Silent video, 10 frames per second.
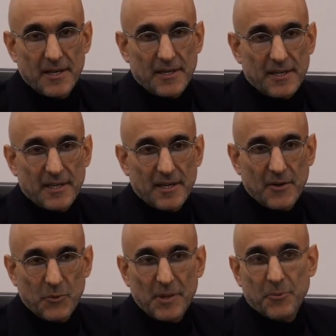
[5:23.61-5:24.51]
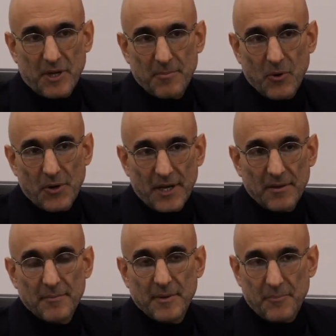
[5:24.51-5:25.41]
Really pretty
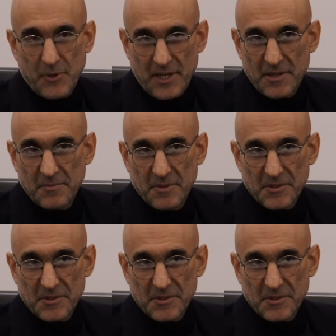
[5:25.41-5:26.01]
boring, a pretty